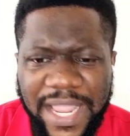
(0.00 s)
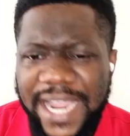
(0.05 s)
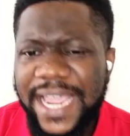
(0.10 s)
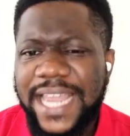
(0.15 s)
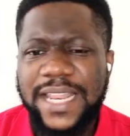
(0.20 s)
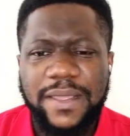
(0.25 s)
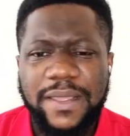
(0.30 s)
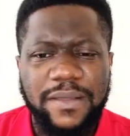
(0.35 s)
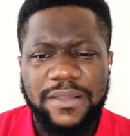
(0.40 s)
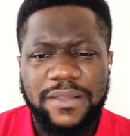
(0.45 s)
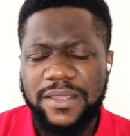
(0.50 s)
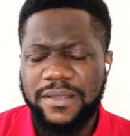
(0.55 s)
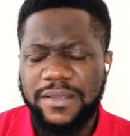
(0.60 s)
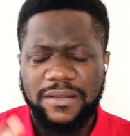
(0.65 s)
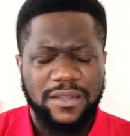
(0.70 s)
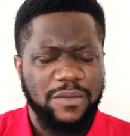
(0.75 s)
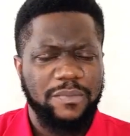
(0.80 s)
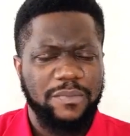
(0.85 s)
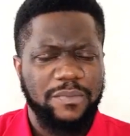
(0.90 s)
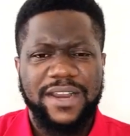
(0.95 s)
I had
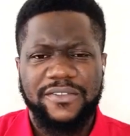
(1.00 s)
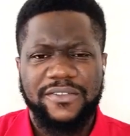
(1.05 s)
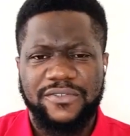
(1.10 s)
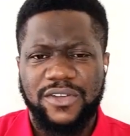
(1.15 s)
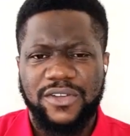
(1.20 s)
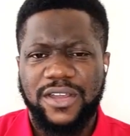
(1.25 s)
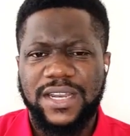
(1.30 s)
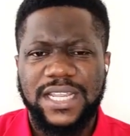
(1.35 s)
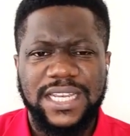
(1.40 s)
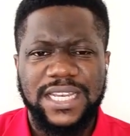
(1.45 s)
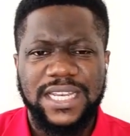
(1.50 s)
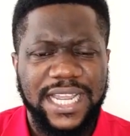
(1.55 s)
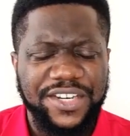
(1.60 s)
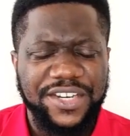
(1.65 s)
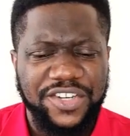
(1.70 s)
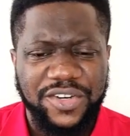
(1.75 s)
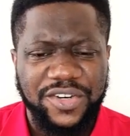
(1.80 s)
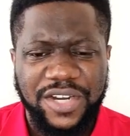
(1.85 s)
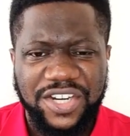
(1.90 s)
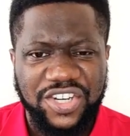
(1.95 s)
a, a man of God in
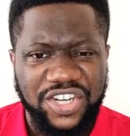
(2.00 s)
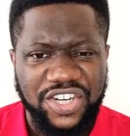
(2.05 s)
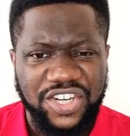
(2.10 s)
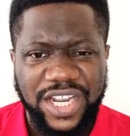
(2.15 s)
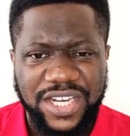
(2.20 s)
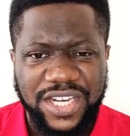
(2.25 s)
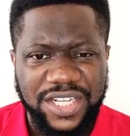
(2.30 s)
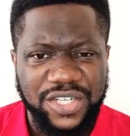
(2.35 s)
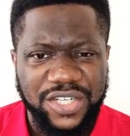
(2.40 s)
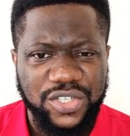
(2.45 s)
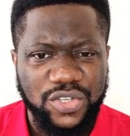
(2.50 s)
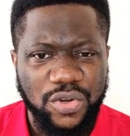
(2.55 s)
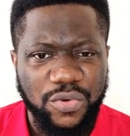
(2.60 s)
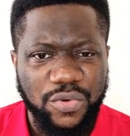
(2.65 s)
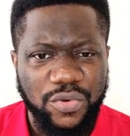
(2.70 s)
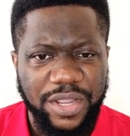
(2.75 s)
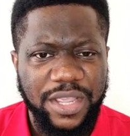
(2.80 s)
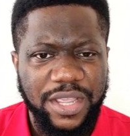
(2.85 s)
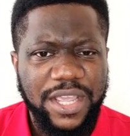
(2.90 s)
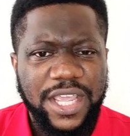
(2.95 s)
Nigeria share this
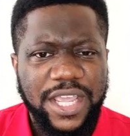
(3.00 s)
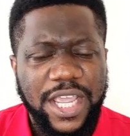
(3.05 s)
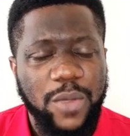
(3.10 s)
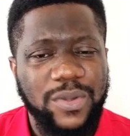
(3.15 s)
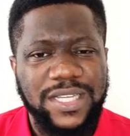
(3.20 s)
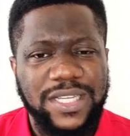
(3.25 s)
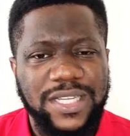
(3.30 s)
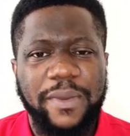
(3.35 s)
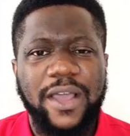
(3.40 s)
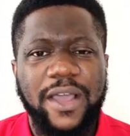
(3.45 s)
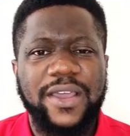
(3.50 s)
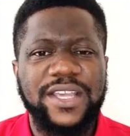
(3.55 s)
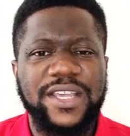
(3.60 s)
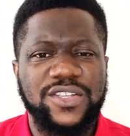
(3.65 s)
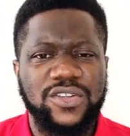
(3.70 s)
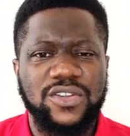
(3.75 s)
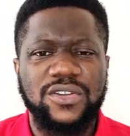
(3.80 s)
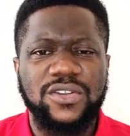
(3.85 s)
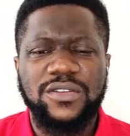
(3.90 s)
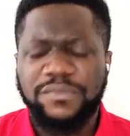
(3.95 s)
story. It was about
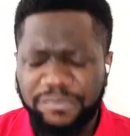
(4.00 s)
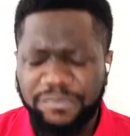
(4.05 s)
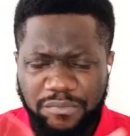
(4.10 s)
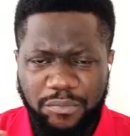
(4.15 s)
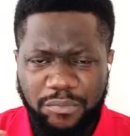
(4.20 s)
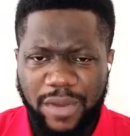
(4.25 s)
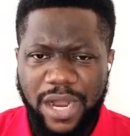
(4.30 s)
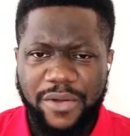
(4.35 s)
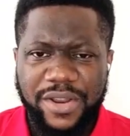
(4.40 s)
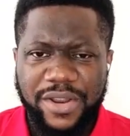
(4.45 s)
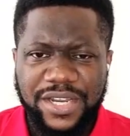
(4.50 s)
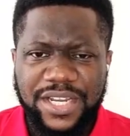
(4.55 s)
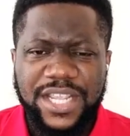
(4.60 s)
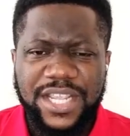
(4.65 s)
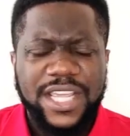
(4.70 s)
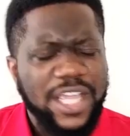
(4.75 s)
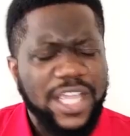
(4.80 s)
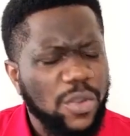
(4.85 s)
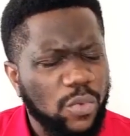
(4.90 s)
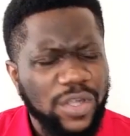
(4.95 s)
his own
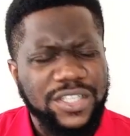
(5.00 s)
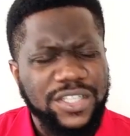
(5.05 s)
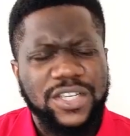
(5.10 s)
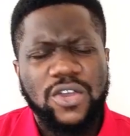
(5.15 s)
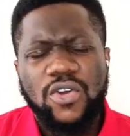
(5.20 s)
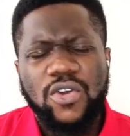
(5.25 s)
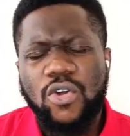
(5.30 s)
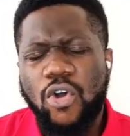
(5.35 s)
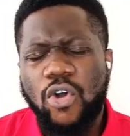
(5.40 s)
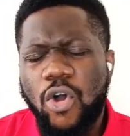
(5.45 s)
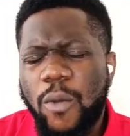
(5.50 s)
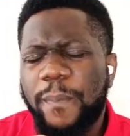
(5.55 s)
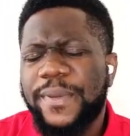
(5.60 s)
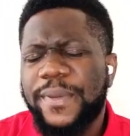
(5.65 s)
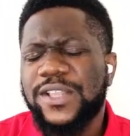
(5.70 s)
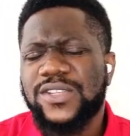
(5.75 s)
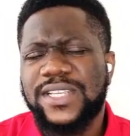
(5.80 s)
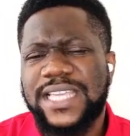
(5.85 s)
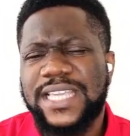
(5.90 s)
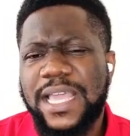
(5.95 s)
marriage. He was
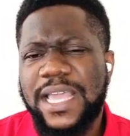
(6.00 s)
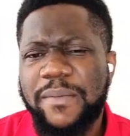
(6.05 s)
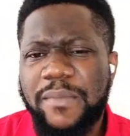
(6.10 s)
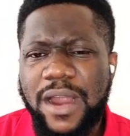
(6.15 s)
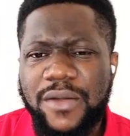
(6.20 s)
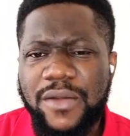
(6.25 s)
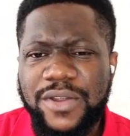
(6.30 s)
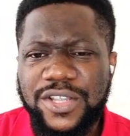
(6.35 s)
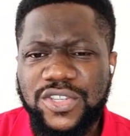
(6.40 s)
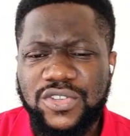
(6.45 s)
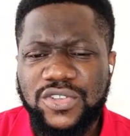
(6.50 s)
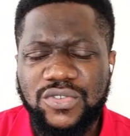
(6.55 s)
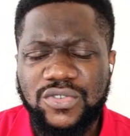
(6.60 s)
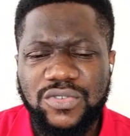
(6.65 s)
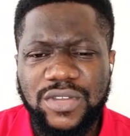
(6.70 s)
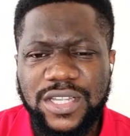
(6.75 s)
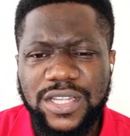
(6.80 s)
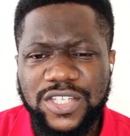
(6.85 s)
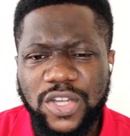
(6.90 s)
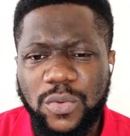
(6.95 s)
hoping to get married
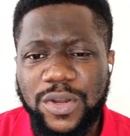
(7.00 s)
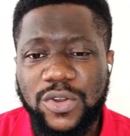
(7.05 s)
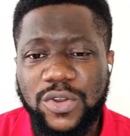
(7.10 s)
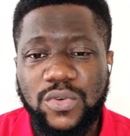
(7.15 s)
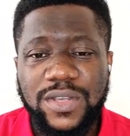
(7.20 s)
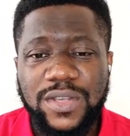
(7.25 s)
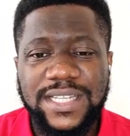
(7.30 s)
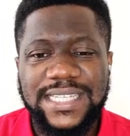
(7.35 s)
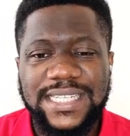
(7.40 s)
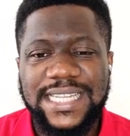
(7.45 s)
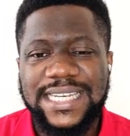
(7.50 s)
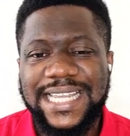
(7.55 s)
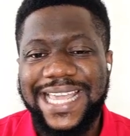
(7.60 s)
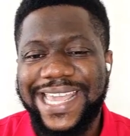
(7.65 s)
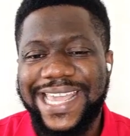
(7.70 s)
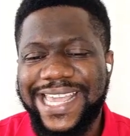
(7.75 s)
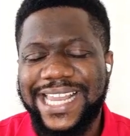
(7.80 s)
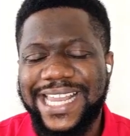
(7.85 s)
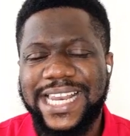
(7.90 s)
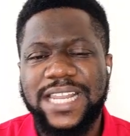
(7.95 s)
to someone who is in
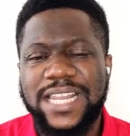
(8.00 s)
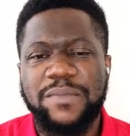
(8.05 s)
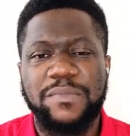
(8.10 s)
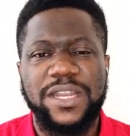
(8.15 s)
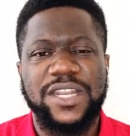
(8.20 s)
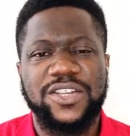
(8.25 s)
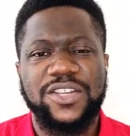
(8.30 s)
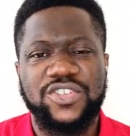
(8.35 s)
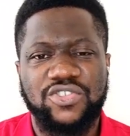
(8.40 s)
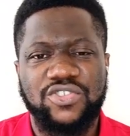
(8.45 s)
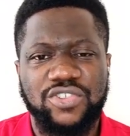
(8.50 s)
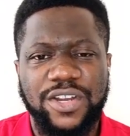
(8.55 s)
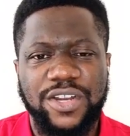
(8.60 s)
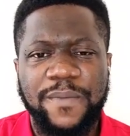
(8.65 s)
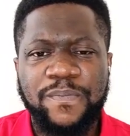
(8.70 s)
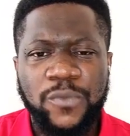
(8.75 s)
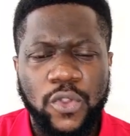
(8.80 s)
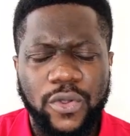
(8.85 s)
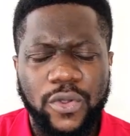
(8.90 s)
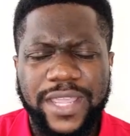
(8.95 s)
the healing
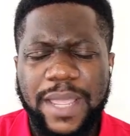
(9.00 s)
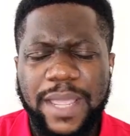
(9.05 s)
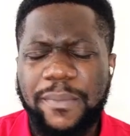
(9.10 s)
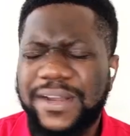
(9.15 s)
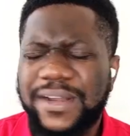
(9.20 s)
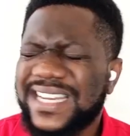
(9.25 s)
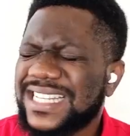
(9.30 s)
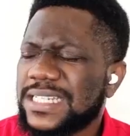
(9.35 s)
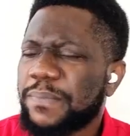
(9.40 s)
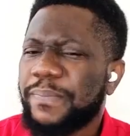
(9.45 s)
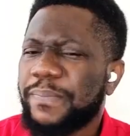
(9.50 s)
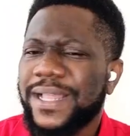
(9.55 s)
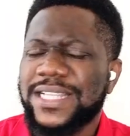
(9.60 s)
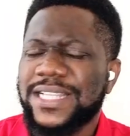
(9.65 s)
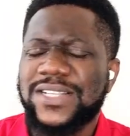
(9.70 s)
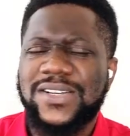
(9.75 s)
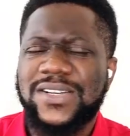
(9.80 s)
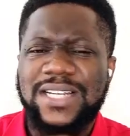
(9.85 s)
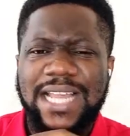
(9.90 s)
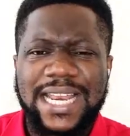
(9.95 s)
ministry. Okay, but there's a
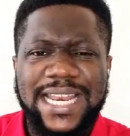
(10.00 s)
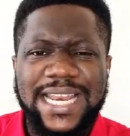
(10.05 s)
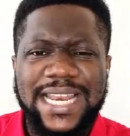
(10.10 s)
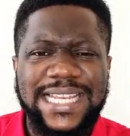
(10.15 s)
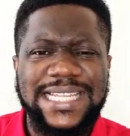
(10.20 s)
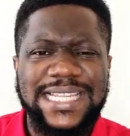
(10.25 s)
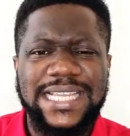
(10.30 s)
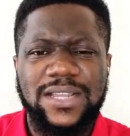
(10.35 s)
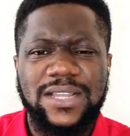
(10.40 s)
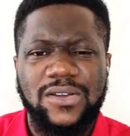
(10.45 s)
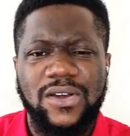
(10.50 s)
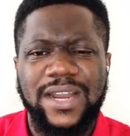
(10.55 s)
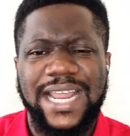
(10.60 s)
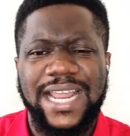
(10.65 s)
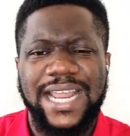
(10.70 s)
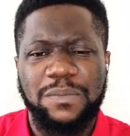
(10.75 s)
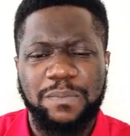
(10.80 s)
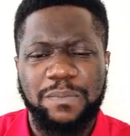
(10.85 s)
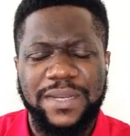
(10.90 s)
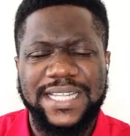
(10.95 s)
particular lady
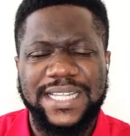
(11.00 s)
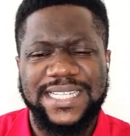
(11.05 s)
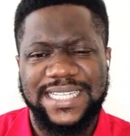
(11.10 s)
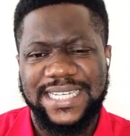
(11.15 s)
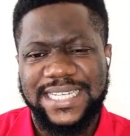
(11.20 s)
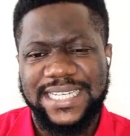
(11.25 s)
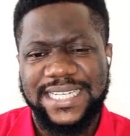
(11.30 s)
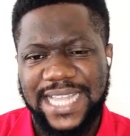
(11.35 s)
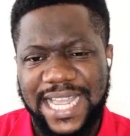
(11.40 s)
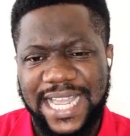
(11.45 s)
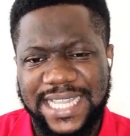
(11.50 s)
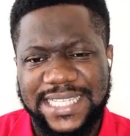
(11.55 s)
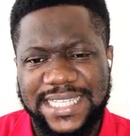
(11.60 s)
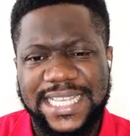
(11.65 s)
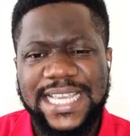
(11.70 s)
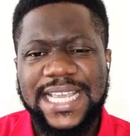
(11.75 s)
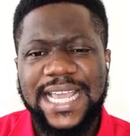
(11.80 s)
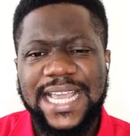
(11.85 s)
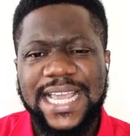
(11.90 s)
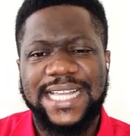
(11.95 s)
God had placed in his
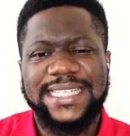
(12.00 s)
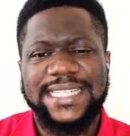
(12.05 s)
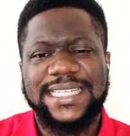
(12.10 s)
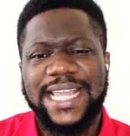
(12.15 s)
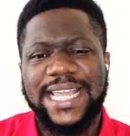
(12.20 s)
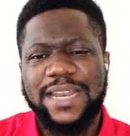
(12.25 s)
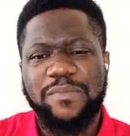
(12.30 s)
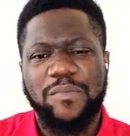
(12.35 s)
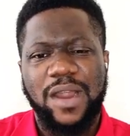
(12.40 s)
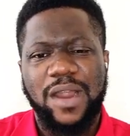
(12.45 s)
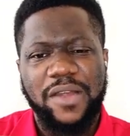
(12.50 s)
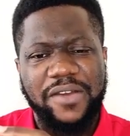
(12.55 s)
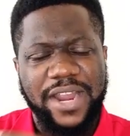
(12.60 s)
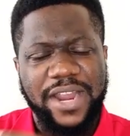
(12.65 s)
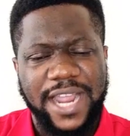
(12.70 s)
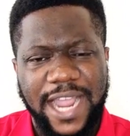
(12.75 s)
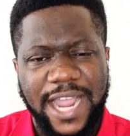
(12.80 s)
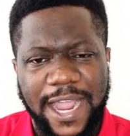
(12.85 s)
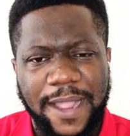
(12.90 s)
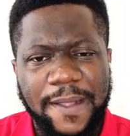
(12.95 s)
heart and said,
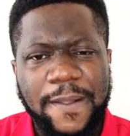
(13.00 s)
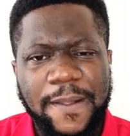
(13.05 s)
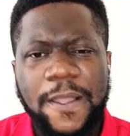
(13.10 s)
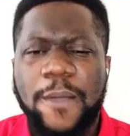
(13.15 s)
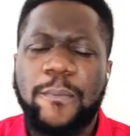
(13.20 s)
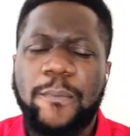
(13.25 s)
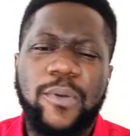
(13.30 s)
marry her.